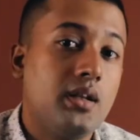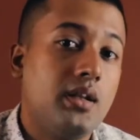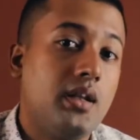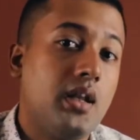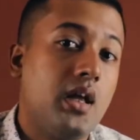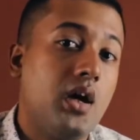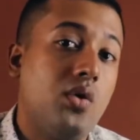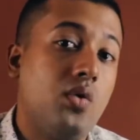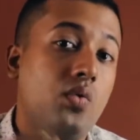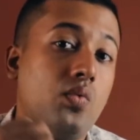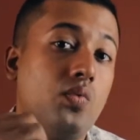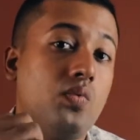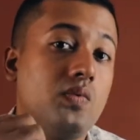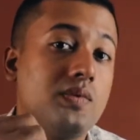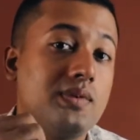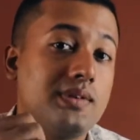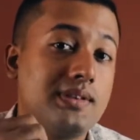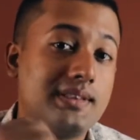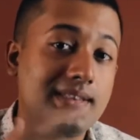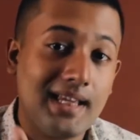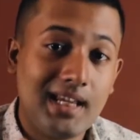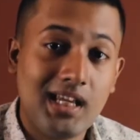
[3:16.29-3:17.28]
Now
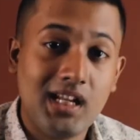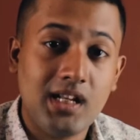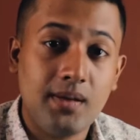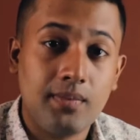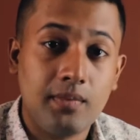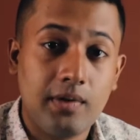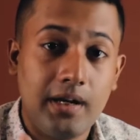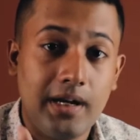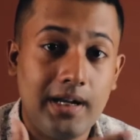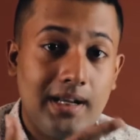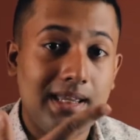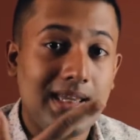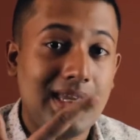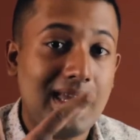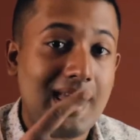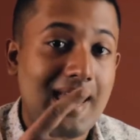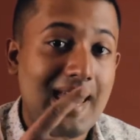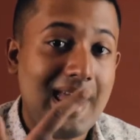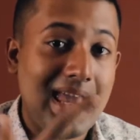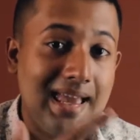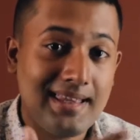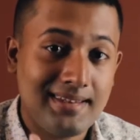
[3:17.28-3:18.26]
second upgrade,
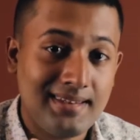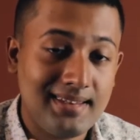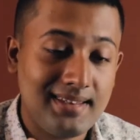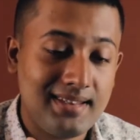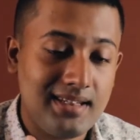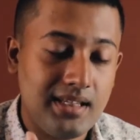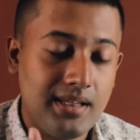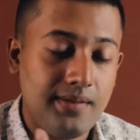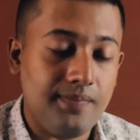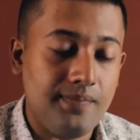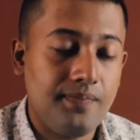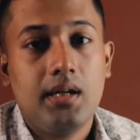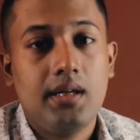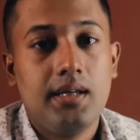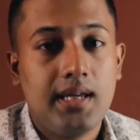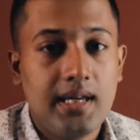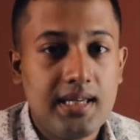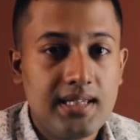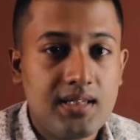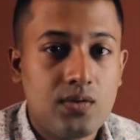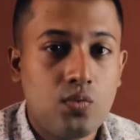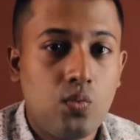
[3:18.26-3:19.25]
SSD.
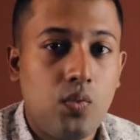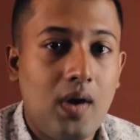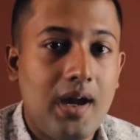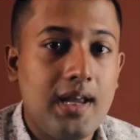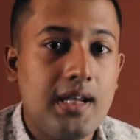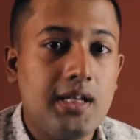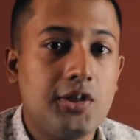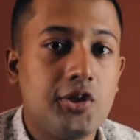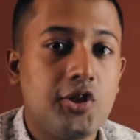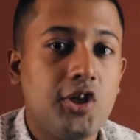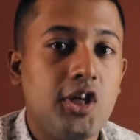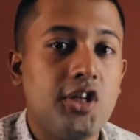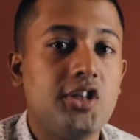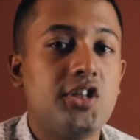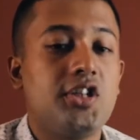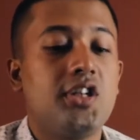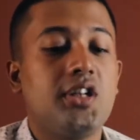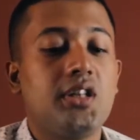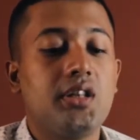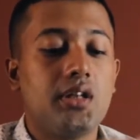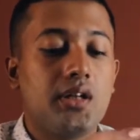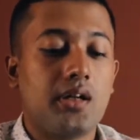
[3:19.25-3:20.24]
Yes, while
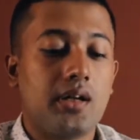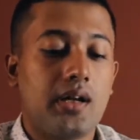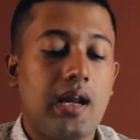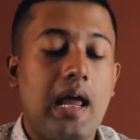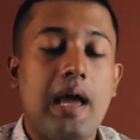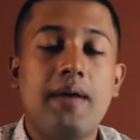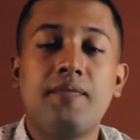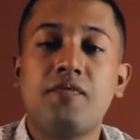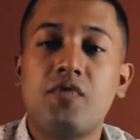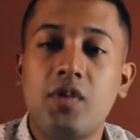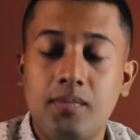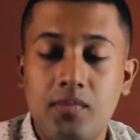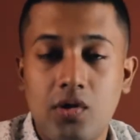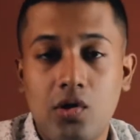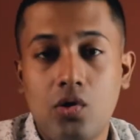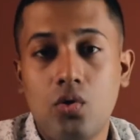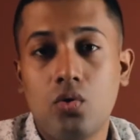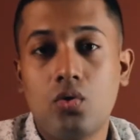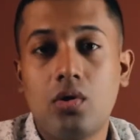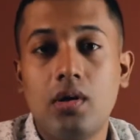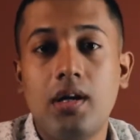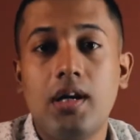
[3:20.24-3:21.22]
changing the RAM from the
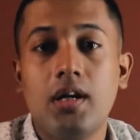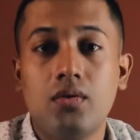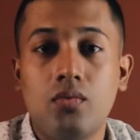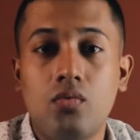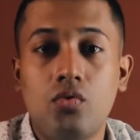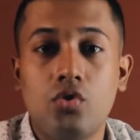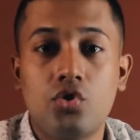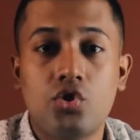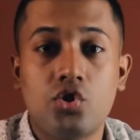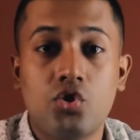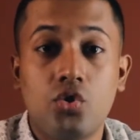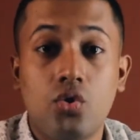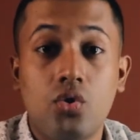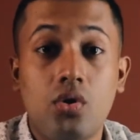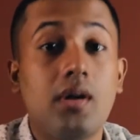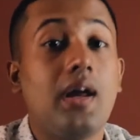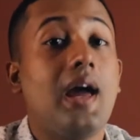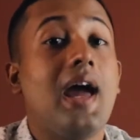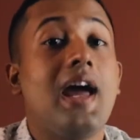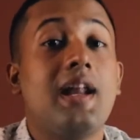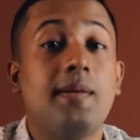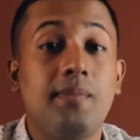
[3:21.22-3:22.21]
local Lenovo
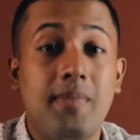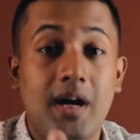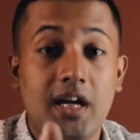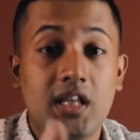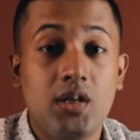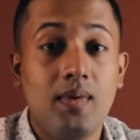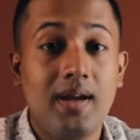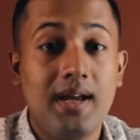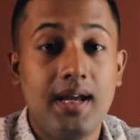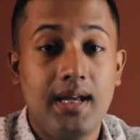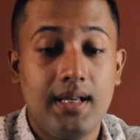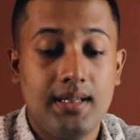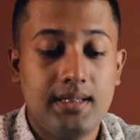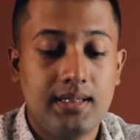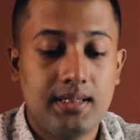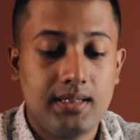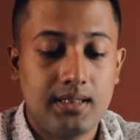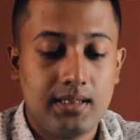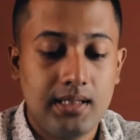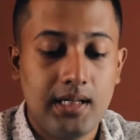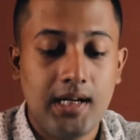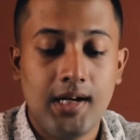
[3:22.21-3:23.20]
store, and by the way, it's
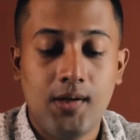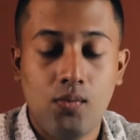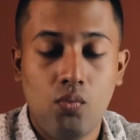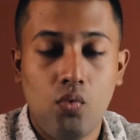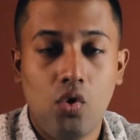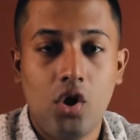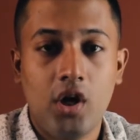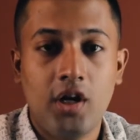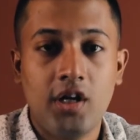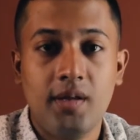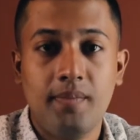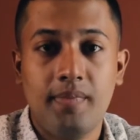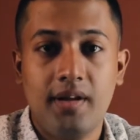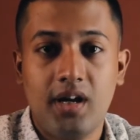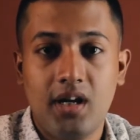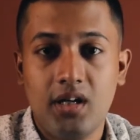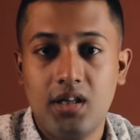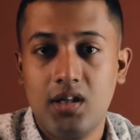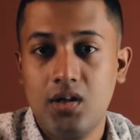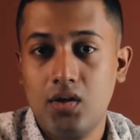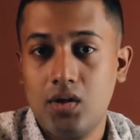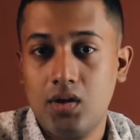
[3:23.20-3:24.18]
still in warranty
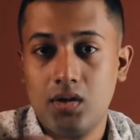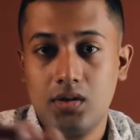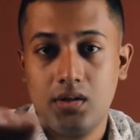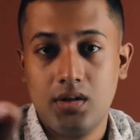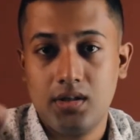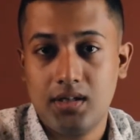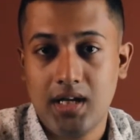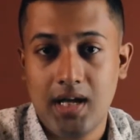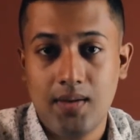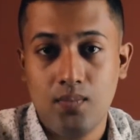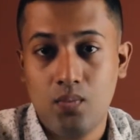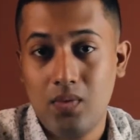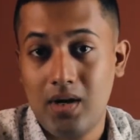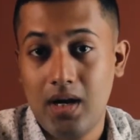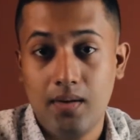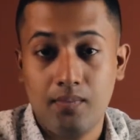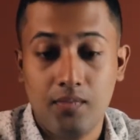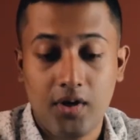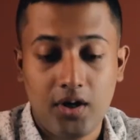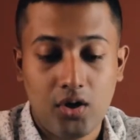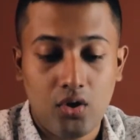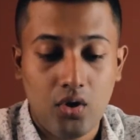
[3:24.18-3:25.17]
period the time when
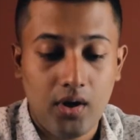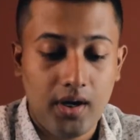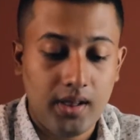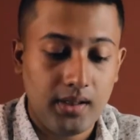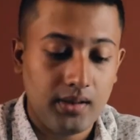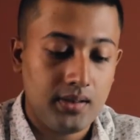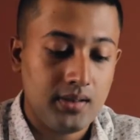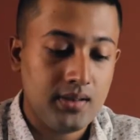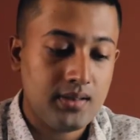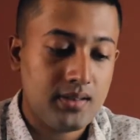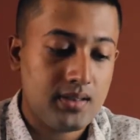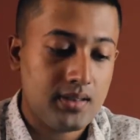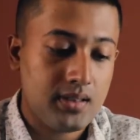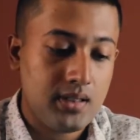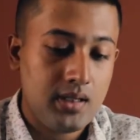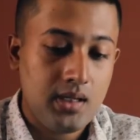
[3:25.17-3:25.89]
I'm recording this.